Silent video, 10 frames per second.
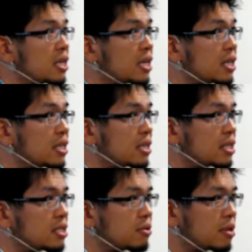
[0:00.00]
the
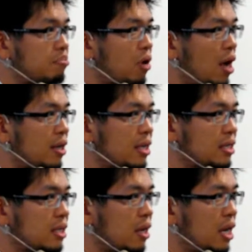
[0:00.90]
the, the sort of
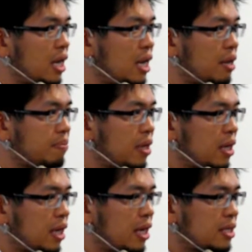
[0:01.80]
product um,
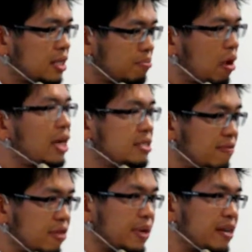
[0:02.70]
is
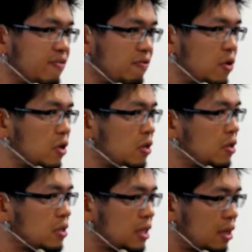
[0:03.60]
comprised of three different verticals.